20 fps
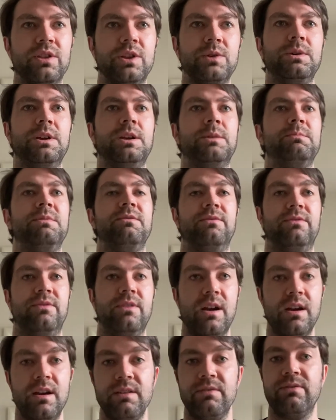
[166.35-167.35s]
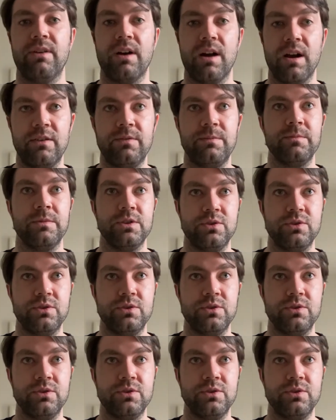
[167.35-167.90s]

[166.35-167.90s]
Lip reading: that we can be very far from the